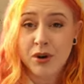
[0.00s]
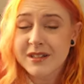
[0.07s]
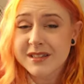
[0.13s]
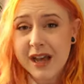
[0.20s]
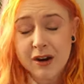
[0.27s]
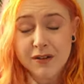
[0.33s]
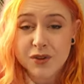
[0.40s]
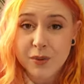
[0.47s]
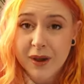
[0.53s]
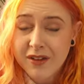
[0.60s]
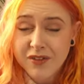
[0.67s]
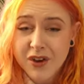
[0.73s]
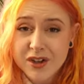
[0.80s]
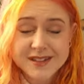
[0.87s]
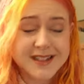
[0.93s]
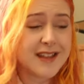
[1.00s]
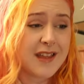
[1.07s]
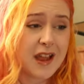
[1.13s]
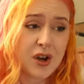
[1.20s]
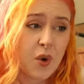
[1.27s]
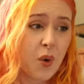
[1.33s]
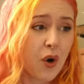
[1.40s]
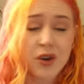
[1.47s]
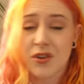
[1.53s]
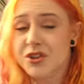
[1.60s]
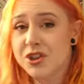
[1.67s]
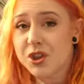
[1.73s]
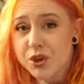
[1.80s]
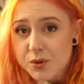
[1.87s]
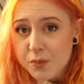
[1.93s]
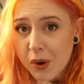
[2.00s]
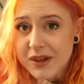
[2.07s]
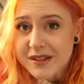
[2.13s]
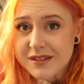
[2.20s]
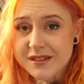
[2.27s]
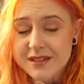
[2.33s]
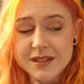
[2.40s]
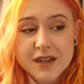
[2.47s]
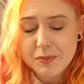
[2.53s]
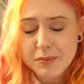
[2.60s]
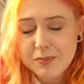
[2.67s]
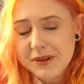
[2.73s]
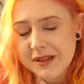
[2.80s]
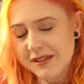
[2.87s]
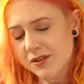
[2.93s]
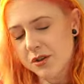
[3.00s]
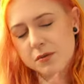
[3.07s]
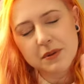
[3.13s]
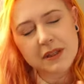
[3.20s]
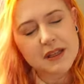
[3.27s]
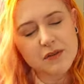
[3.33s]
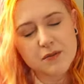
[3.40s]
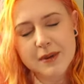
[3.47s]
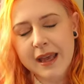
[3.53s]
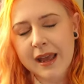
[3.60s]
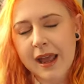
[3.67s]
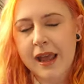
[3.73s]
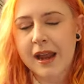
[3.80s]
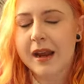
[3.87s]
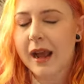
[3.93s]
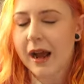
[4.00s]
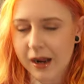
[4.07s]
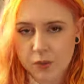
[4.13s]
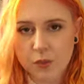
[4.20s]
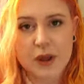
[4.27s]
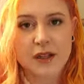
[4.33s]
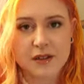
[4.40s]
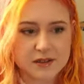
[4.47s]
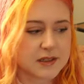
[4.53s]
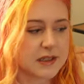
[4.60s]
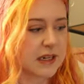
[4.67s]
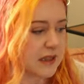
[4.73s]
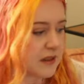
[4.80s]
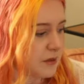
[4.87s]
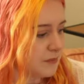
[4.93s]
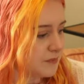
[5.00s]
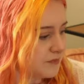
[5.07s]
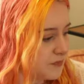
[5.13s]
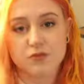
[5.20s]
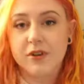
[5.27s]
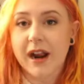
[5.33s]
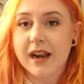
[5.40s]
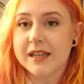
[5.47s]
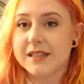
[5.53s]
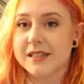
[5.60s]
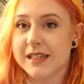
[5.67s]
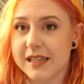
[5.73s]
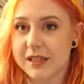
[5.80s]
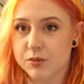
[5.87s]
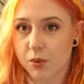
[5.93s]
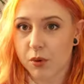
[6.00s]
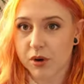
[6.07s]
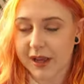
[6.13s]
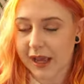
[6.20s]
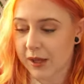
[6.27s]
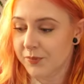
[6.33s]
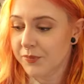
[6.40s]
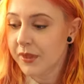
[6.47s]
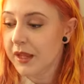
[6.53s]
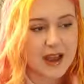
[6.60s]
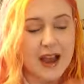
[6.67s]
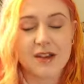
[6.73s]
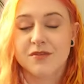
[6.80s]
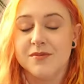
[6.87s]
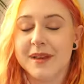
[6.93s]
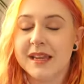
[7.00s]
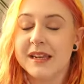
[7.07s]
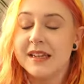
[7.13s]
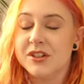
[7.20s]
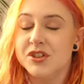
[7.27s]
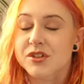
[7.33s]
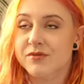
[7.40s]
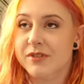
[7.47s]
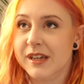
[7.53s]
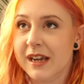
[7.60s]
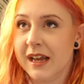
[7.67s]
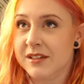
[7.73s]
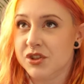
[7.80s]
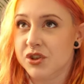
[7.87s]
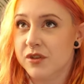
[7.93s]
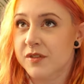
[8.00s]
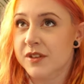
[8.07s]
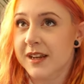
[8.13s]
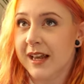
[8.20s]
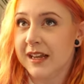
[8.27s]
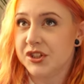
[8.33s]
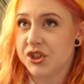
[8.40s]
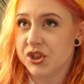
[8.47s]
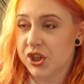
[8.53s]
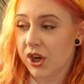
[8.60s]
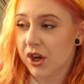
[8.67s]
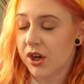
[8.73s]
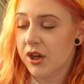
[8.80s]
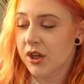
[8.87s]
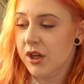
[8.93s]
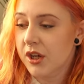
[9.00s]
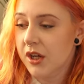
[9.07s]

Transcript: points out of the way first and then go on to the good points. But please don't believe me here, I will delete them. Right, lead walking. I've mainly just realised over the last year